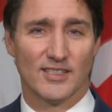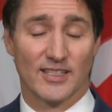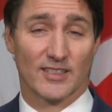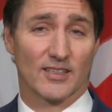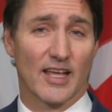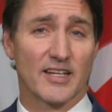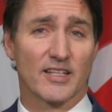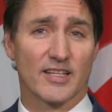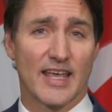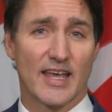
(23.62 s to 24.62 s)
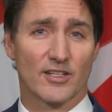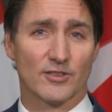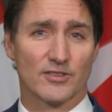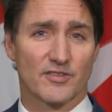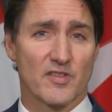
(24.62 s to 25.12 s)
and lighting the
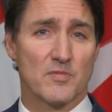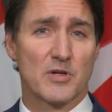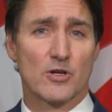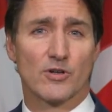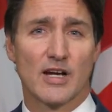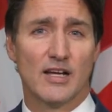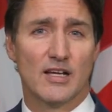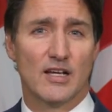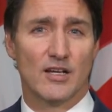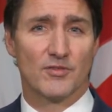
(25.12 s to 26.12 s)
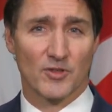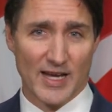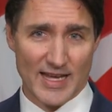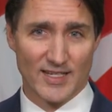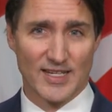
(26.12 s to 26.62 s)
candles of the menorah for
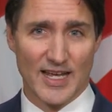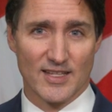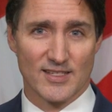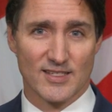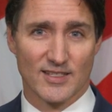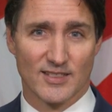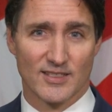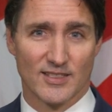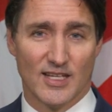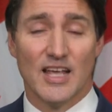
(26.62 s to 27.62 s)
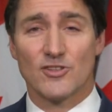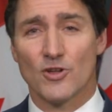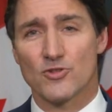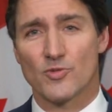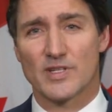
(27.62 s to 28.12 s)
8 nights. It's
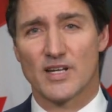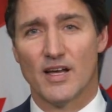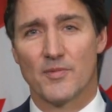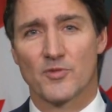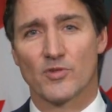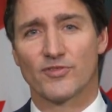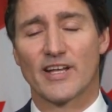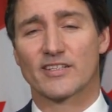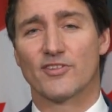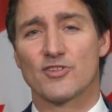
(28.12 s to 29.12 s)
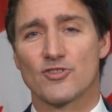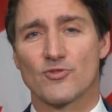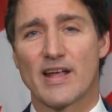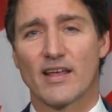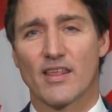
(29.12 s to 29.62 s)
also a time to reflect on the
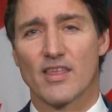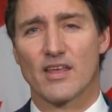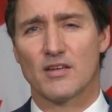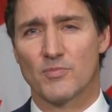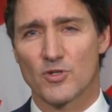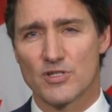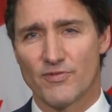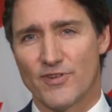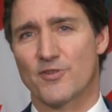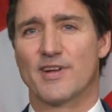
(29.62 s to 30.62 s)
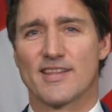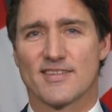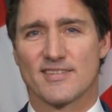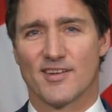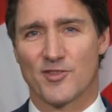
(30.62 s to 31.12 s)
strength and
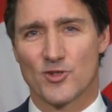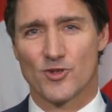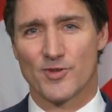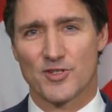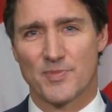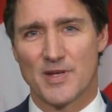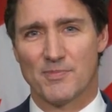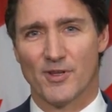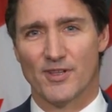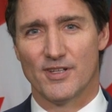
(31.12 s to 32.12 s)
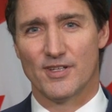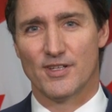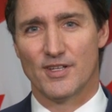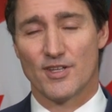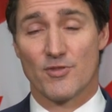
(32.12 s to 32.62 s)
perseverance of the Jewish people.
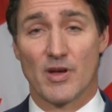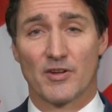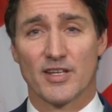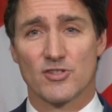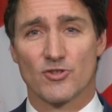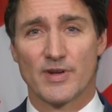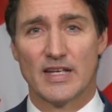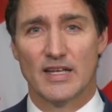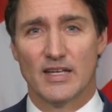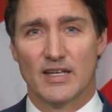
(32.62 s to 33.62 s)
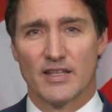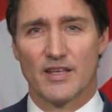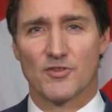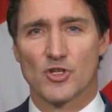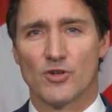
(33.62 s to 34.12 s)
Throughout history,
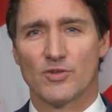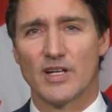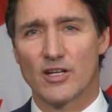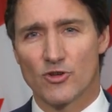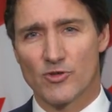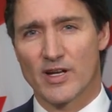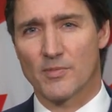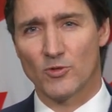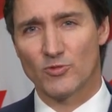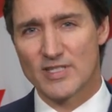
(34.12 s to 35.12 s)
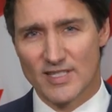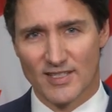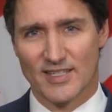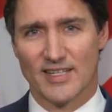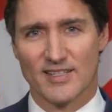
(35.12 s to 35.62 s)
they've shown incredible
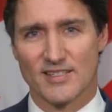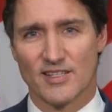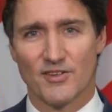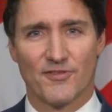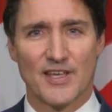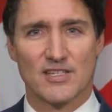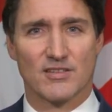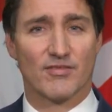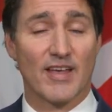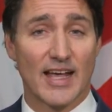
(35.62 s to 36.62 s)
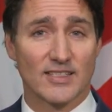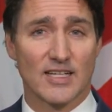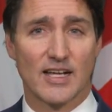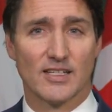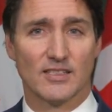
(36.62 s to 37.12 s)
resilience in the face of
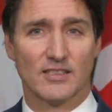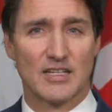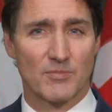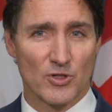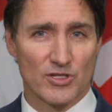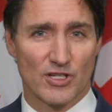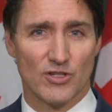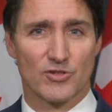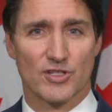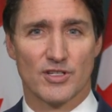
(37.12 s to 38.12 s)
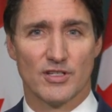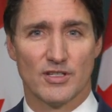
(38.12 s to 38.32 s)
exile and persecution.